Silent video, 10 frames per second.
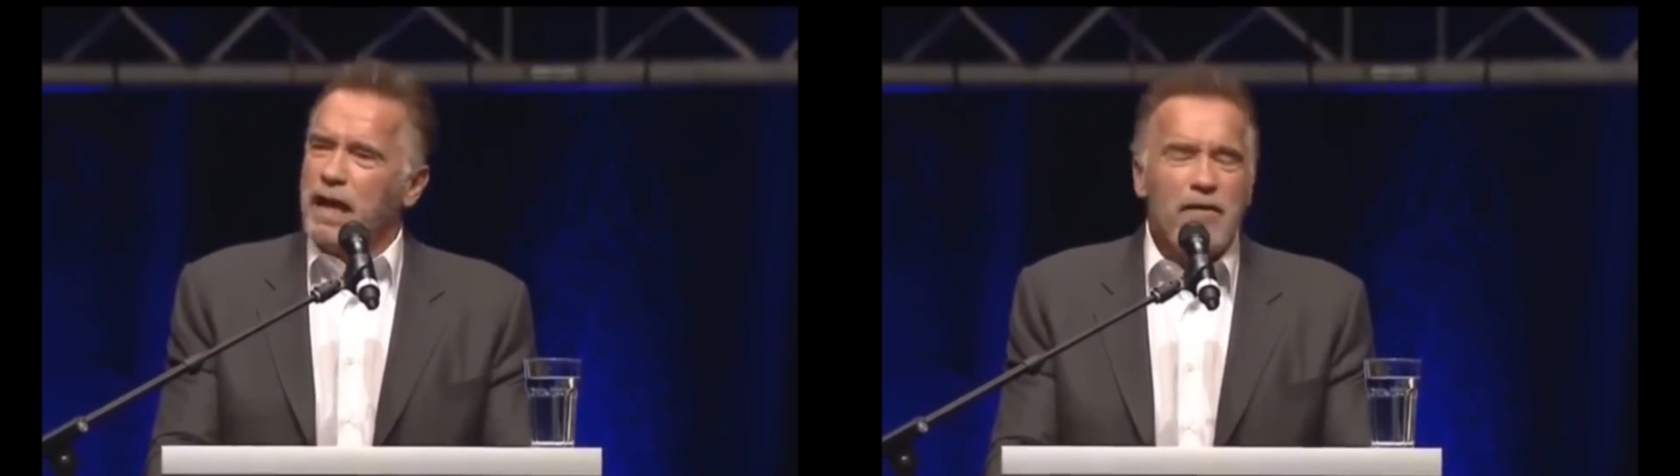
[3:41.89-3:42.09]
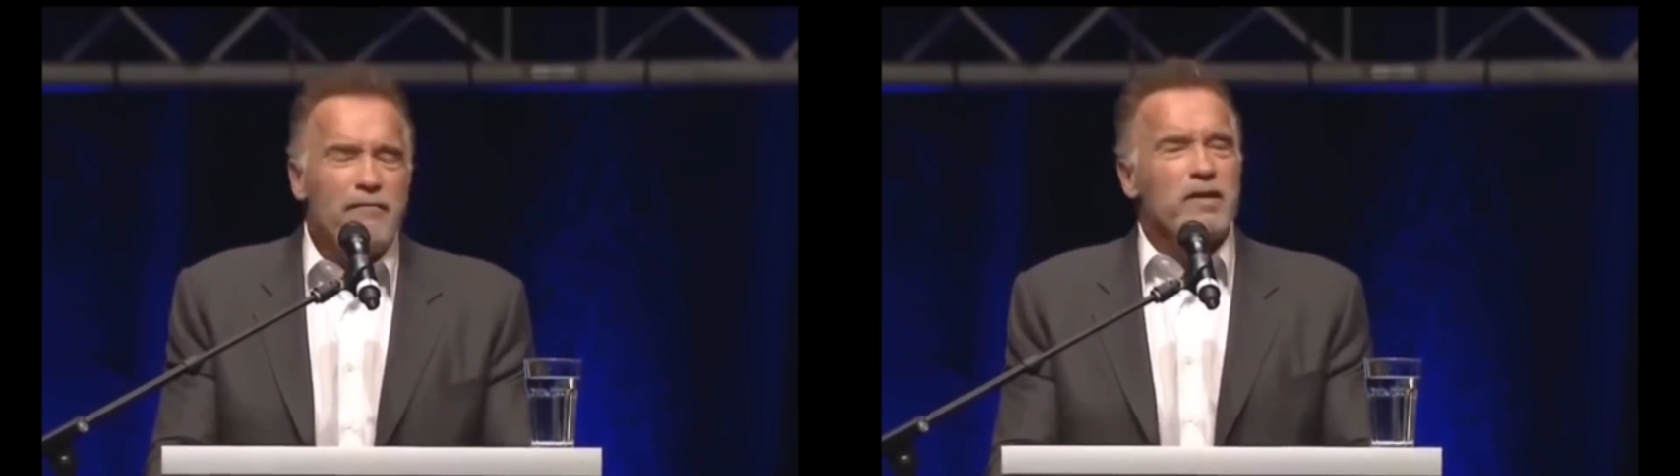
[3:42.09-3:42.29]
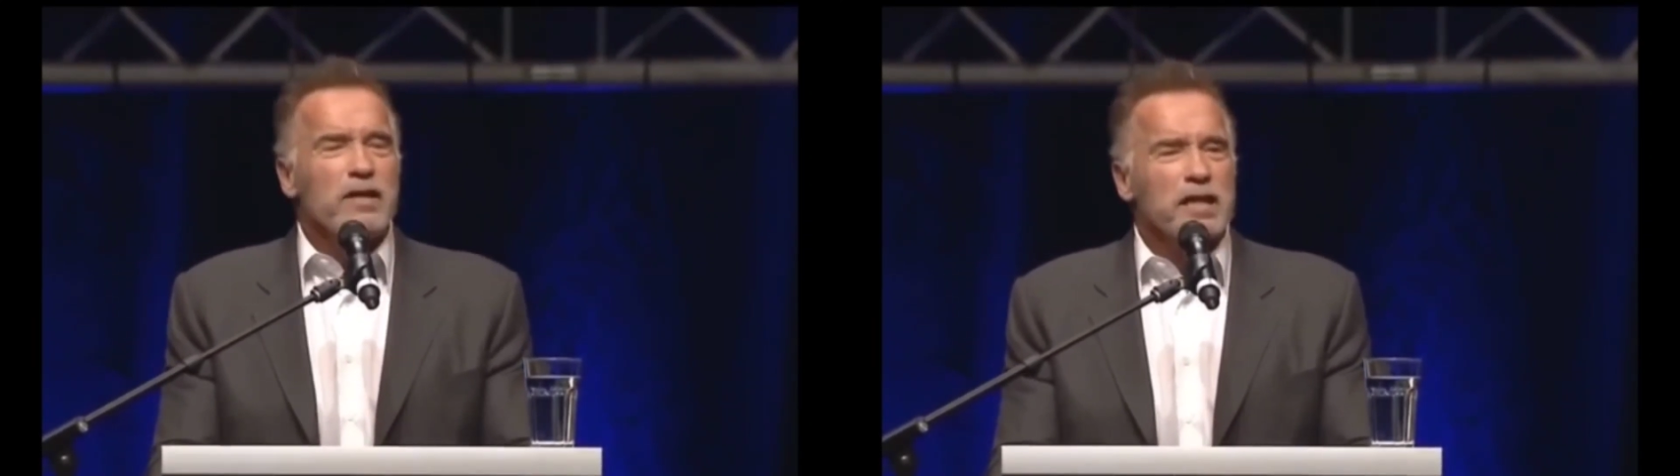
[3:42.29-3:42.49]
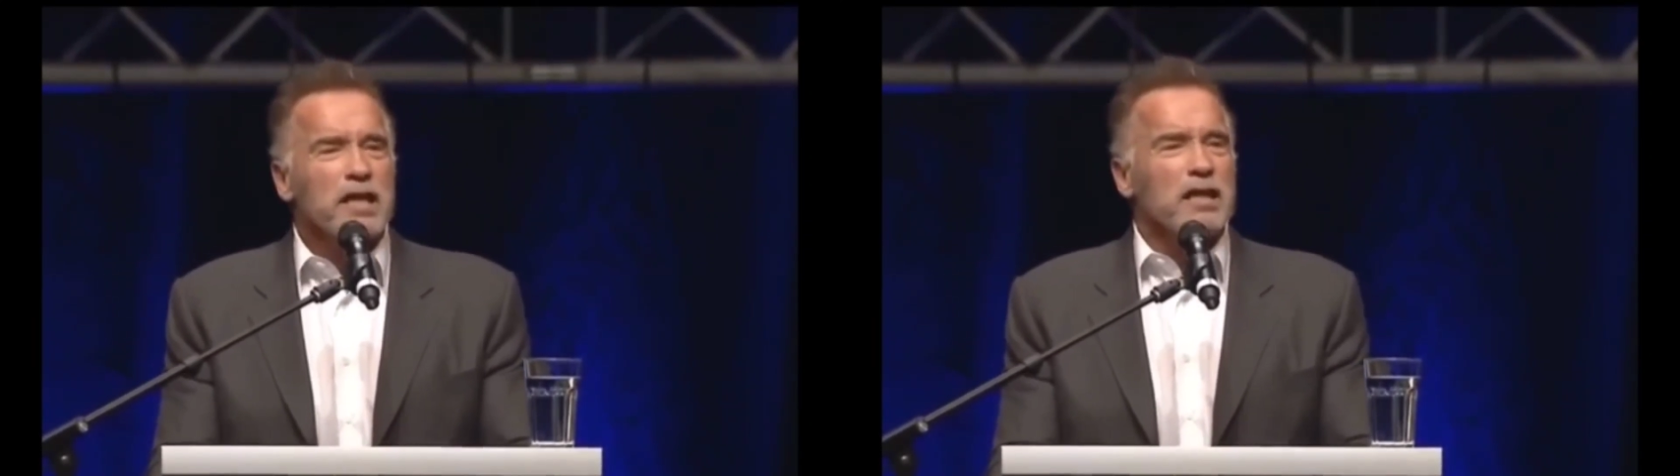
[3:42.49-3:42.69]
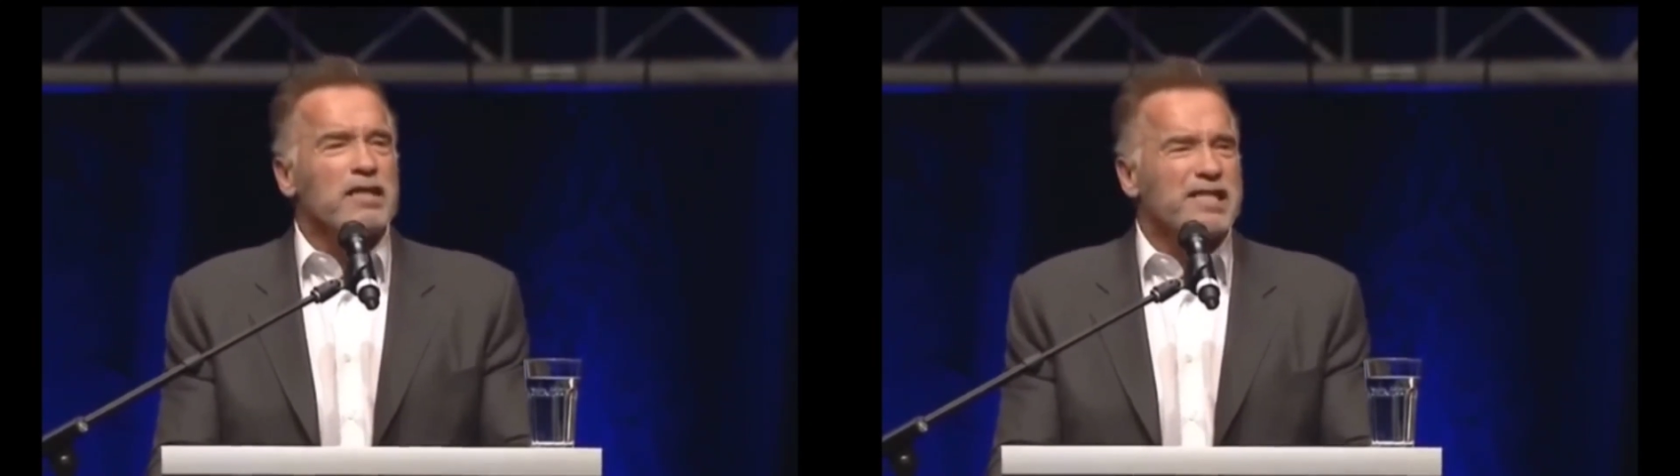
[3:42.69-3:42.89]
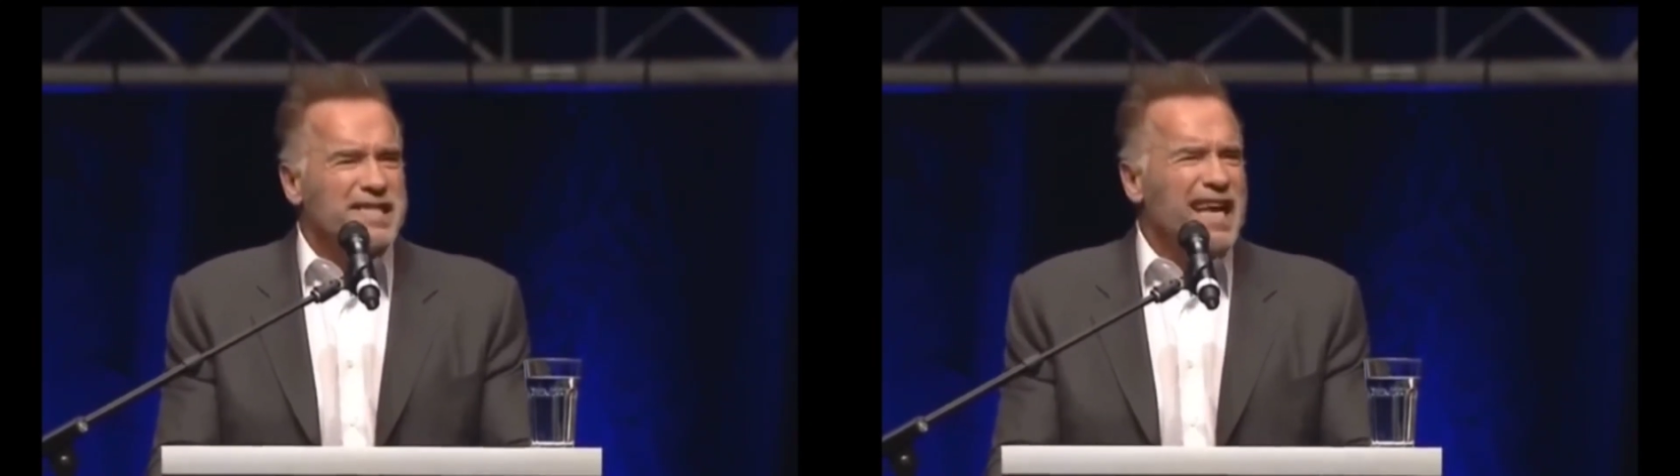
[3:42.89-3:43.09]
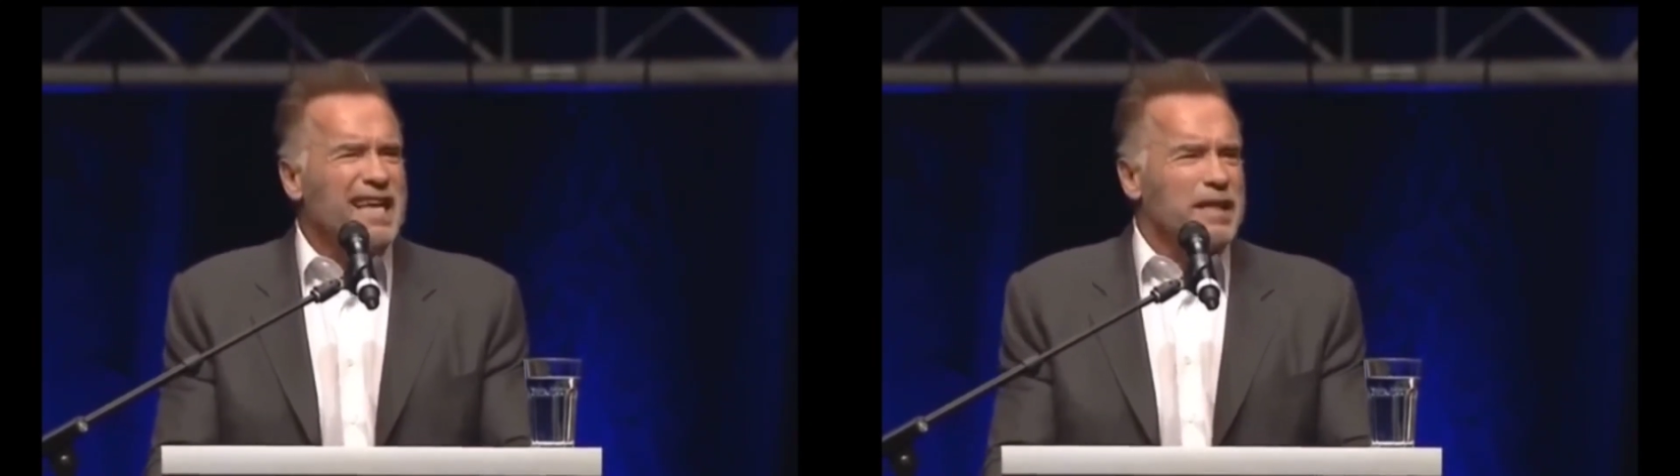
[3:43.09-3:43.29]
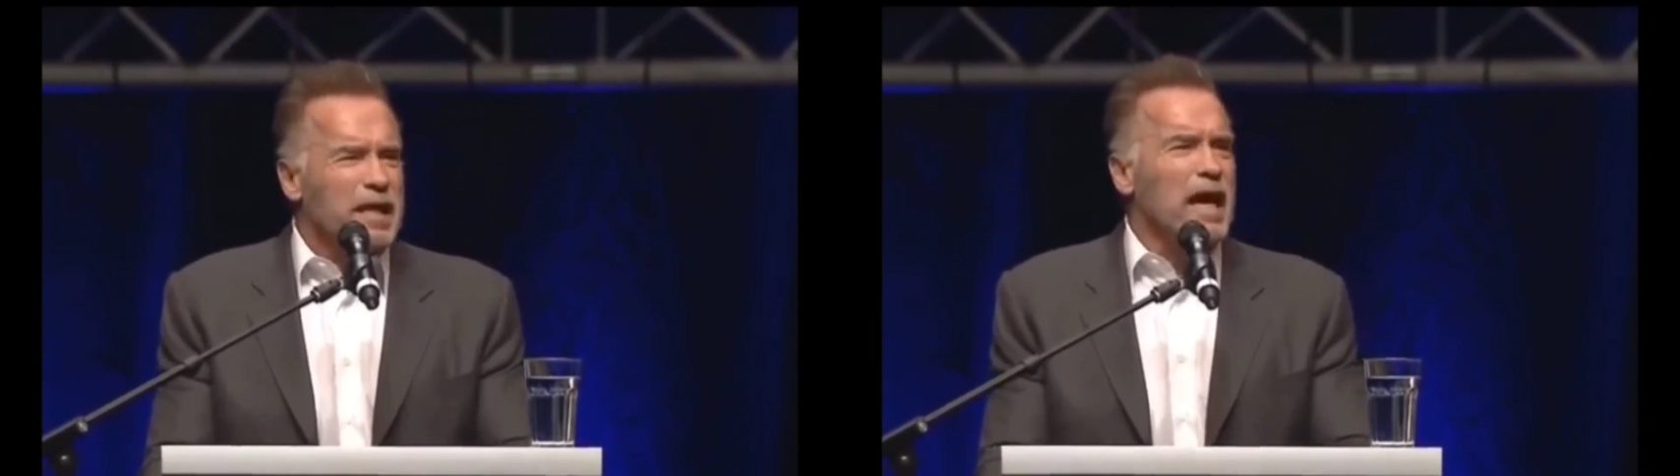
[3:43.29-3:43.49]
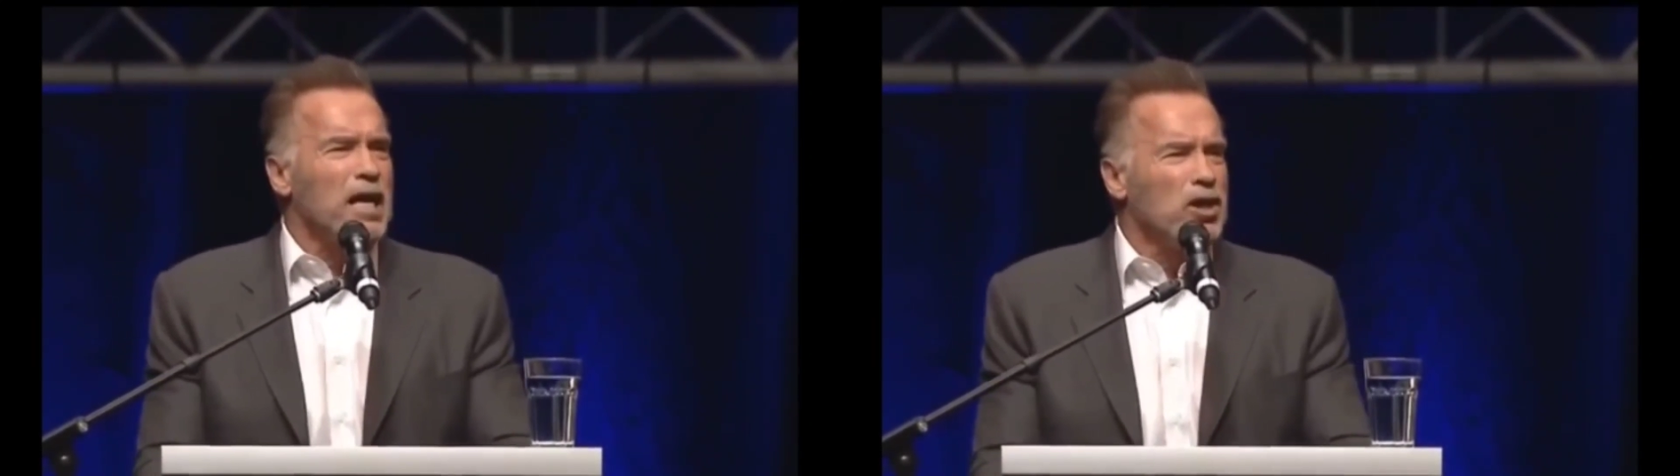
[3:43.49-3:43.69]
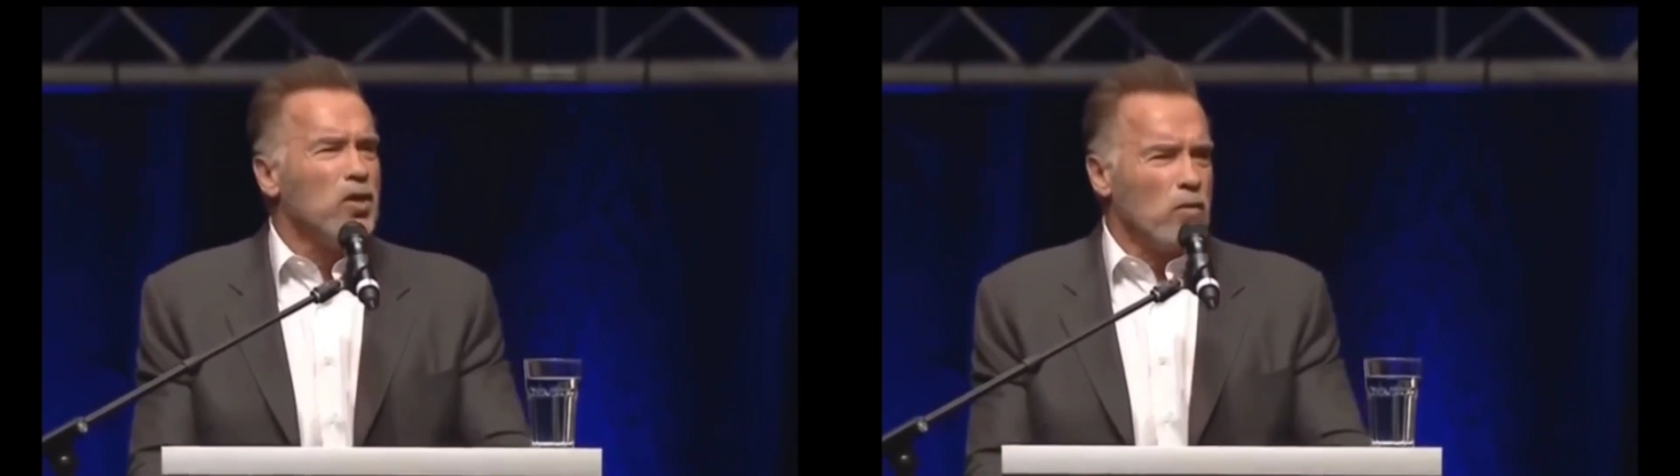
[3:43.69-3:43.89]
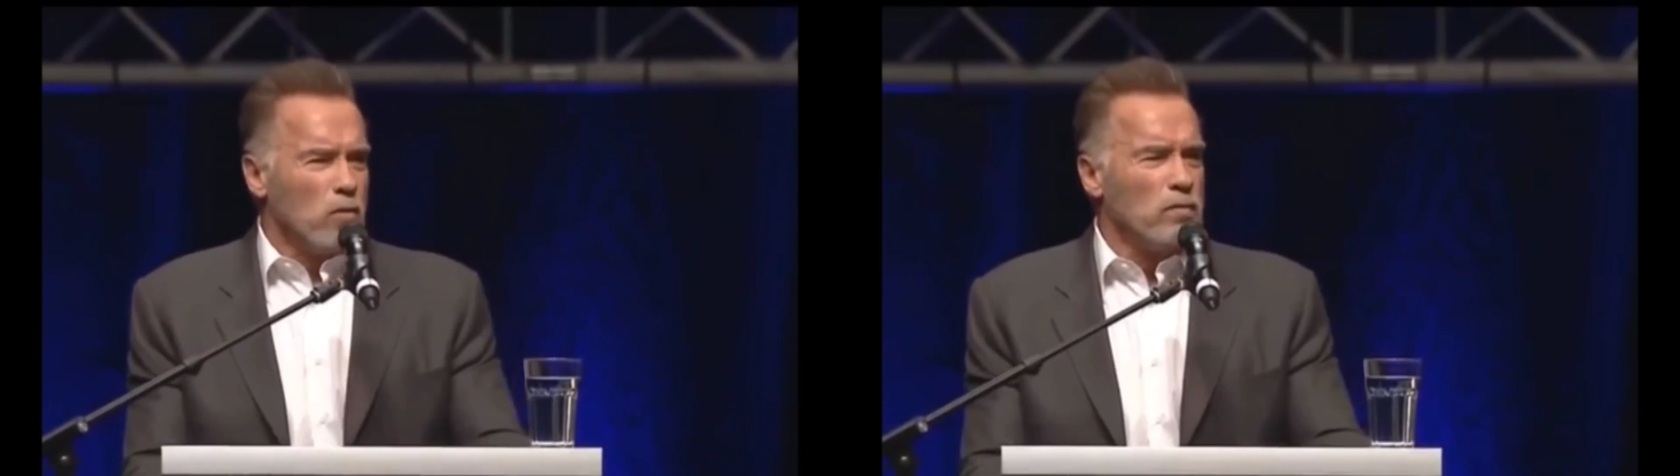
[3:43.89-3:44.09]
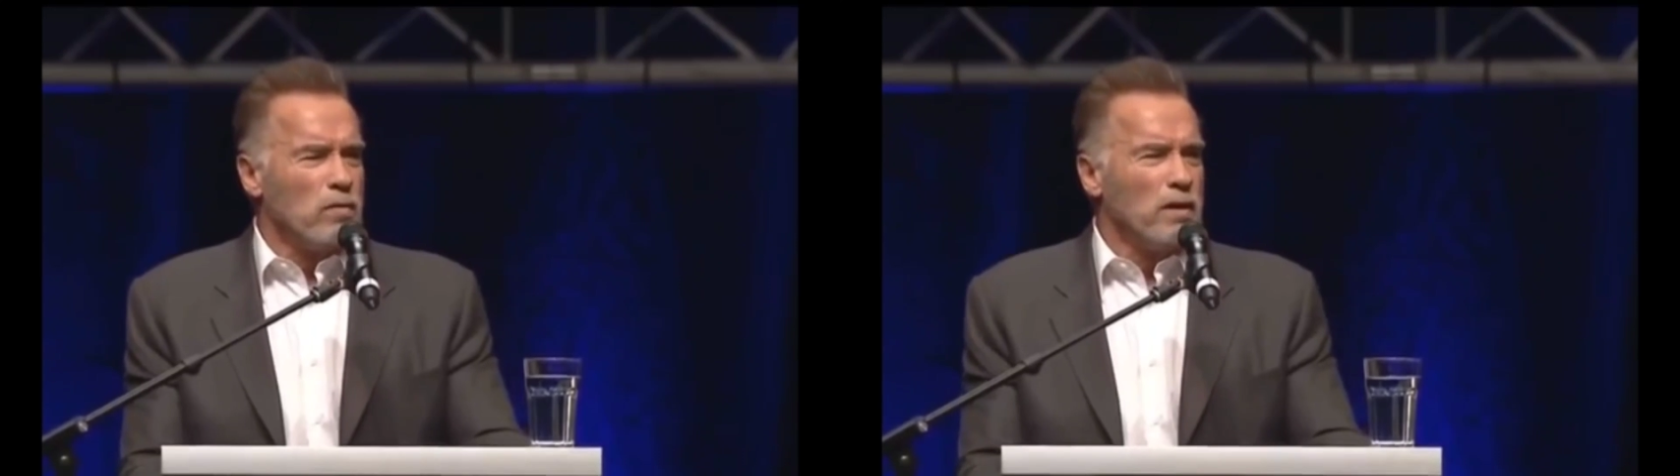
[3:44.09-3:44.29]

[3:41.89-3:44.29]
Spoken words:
Every single set that I do,